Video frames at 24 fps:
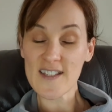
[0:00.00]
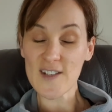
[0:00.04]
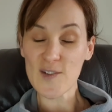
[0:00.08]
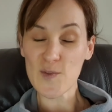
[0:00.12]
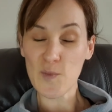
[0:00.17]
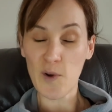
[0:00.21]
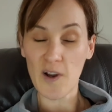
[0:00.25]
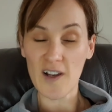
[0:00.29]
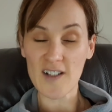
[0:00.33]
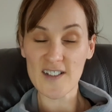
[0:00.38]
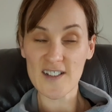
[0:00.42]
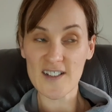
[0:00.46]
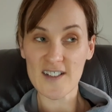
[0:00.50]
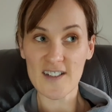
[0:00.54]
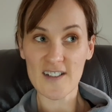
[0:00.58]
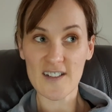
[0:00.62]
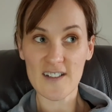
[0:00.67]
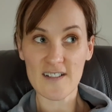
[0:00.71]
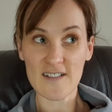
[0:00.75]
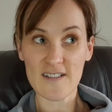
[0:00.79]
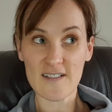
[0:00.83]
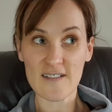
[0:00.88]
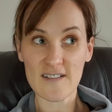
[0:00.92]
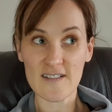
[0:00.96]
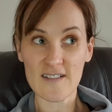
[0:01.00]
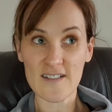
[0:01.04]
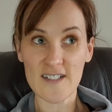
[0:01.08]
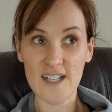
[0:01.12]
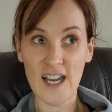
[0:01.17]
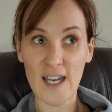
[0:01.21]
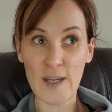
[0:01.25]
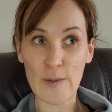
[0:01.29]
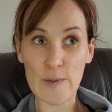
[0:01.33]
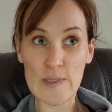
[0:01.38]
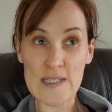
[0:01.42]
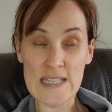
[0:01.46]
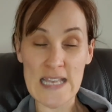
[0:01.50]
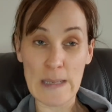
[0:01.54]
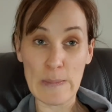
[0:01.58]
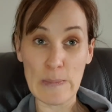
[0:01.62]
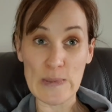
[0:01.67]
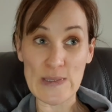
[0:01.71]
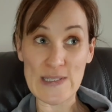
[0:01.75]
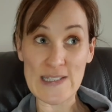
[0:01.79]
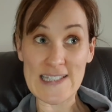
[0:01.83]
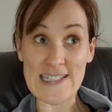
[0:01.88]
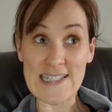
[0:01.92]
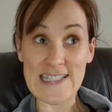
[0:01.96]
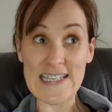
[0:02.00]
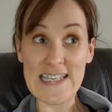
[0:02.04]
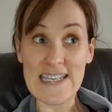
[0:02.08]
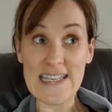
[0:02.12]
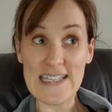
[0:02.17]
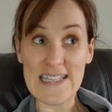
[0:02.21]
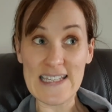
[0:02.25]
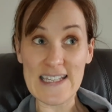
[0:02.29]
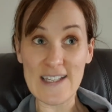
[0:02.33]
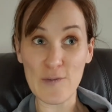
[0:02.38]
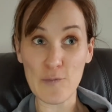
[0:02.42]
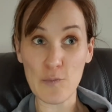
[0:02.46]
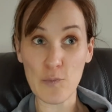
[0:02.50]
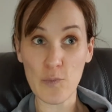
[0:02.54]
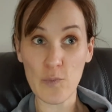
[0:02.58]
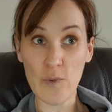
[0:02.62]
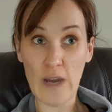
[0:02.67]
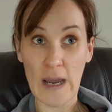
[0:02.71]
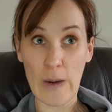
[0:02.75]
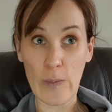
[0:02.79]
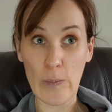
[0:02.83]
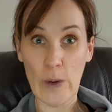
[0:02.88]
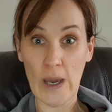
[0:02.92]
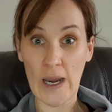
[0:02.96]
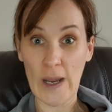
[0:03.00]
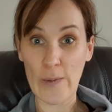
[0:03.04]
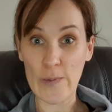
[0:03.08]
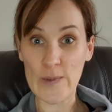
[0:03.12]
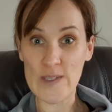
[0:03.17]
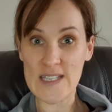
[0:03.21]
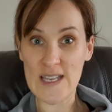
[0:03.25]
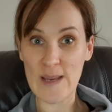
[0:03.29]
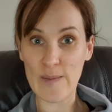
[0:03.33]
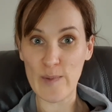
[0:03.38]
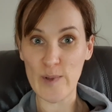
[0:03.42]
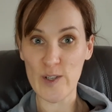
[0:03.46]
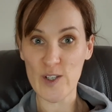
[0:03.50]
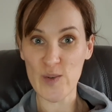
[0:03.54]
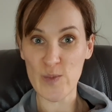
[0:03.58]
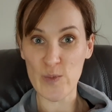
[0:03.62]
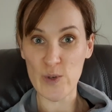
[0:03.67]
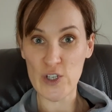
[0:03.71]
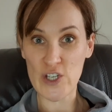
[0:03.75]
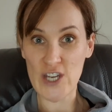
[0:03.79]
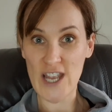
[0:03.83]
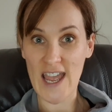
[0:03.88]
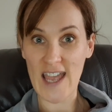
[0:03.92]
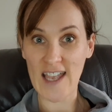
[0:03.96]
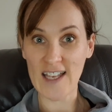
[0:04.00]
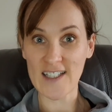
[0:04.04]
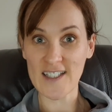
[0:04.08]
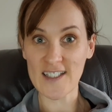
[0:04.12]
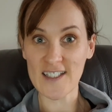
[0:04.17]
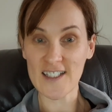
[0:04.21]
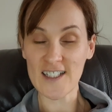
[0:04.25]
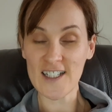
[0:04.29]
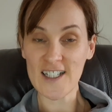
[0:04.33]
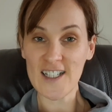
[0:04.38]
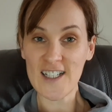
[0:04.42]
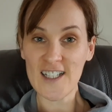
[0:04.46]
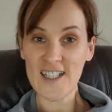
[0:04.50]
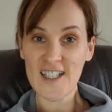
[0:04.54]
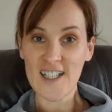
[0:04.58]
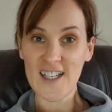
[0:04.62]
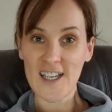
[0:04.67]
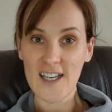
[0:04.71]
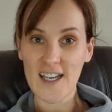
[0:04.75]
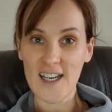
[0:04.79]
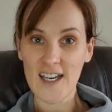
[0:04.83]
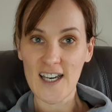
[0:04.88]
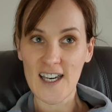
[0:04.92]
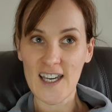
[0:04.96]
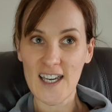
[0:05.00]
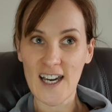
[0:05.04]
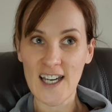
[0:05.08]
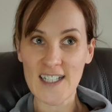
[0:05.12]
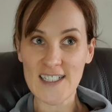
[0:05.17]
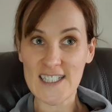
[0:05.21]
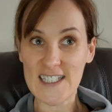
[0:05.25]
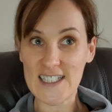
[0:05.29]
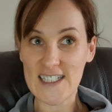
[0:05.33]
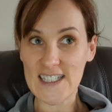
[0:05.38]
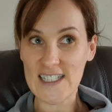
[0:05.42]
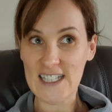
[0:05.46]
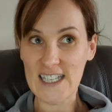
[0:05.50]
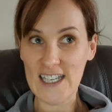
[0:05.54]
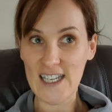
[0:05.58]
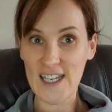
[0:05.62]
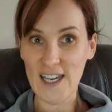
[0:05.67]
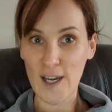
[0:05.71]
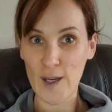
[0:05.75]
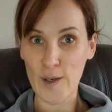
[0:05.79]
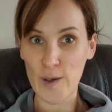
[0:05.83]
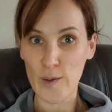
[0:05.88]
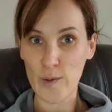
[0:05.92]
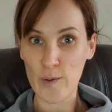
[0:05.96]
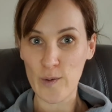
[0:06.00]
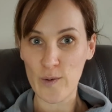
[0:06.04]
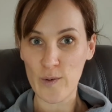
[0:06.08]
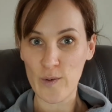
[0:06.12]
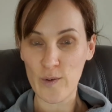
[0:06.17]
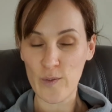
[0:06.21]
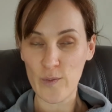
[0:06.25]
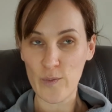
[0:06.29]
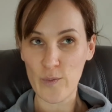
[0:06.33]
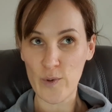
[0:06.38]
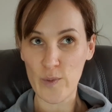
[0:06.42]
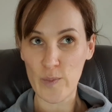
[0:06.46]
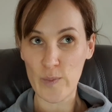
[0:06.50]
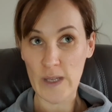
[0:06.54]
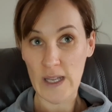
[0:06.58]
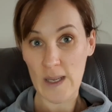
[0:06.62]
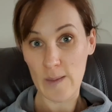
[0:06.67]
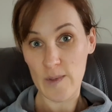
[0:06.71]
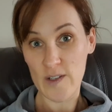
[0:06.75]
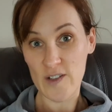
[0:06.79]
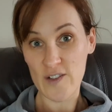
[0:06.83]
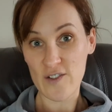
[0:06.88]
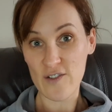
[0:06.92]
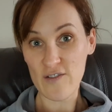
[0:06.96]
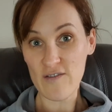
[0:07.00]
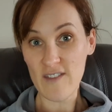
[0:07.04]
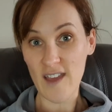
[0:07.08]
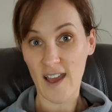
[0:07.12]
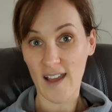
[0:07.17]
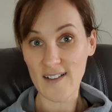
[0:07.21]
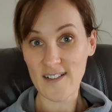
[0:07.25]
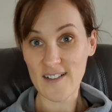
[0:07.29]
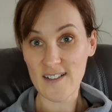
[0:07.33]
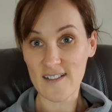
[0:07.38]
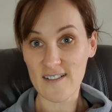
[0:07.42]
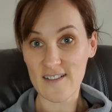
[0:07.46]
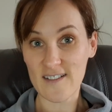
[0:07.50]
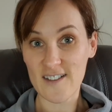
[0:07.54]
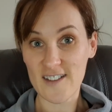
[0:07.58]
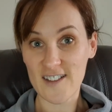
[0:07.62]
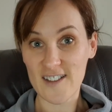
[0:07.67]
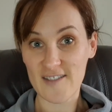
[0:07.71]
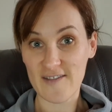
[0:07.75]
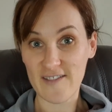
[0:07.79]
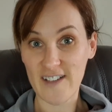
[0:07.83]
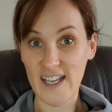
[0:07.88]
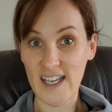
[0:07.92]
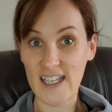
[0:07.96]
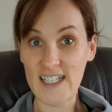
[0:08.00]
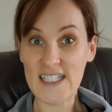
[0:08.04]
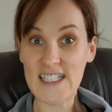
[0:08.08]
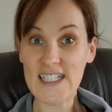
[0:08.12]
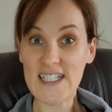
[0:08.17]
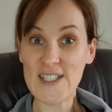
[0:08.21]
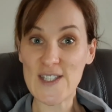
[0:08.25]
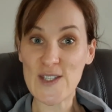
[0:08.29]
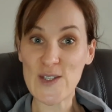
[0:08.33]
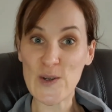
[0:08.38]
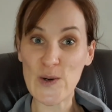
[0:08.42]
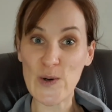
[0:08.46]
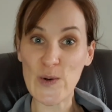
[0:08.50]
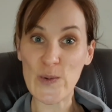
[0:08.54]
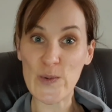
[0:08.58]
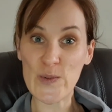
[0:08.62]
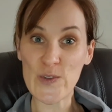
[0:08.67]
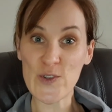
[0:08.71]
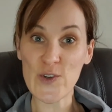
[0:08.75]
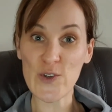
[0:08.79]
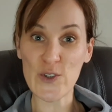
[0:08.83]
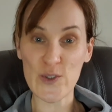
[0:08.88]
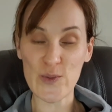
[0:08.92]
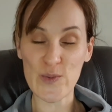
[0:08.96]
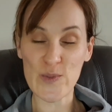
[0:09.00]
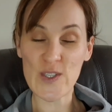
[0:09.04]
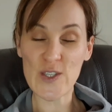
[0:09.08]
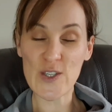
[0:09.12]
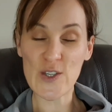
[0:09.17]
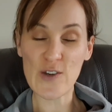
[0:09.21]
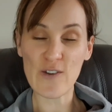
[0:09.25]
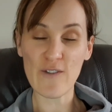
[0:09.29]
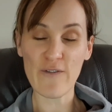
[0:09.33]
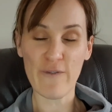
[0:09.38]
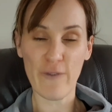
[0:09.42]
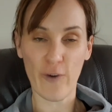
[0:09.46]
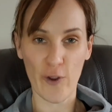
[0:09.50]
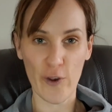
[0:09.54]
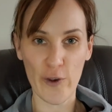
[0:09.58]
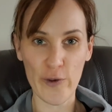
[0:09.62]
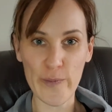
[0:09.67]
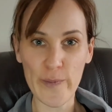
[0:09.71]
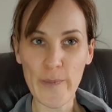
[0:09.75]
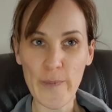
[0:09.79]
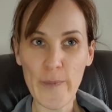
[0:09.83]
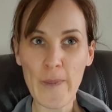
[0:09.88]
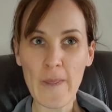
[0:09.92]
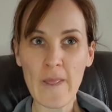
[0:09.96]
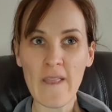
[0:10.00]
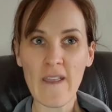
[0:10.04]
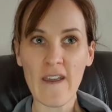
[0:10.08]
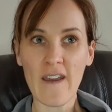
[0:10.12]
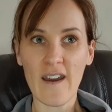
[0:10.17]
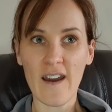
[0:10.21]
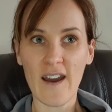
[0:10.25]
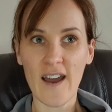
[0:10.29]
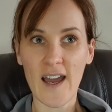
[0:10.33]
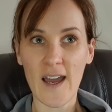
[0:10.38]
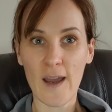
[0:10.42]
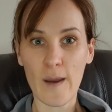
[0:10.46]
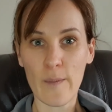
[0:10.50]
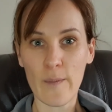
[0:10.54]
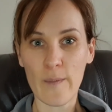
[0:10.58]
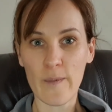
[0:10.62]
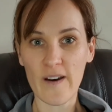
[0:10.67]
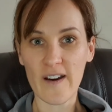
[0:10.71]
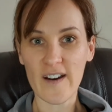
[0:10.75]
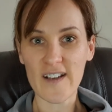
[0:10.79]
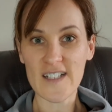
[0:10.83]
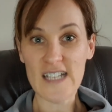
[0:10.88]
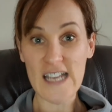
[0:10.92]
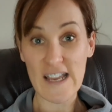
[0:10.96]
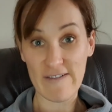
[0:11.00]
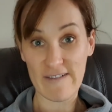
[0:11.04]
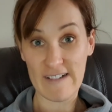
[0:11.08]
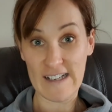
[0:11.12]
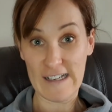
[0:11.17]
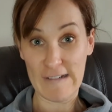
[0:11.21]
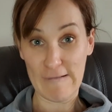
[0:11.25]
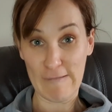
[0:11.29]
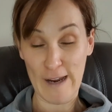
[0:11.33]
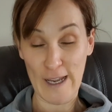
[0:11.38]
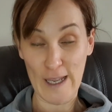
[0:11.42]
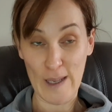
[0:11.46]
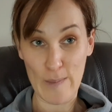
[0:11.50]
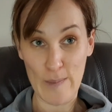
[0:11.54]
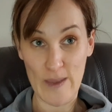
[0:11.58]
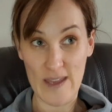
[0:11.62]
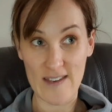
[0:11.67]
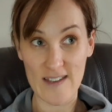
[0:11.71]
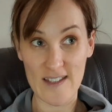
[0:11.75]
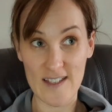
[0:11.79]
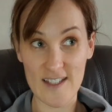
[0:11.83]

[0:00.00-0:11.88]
at what I was able to see and what I was able to project. I didn't think I would be able to do that, and I did, so it was good. It was good fun. I definitely recommend